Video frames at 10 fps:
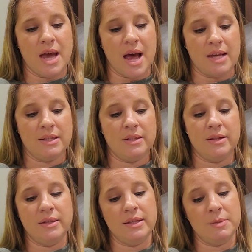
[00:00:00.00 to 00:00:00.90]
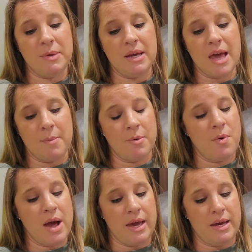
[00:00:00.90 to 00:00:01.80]
asked that this be kept
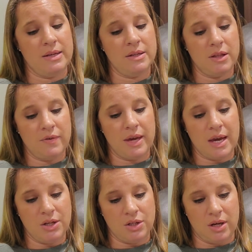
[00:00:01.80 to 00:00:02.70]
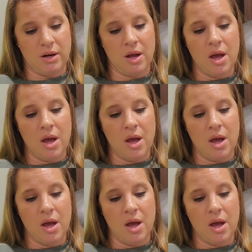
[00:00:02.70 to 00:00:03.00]
quiet until the vacation.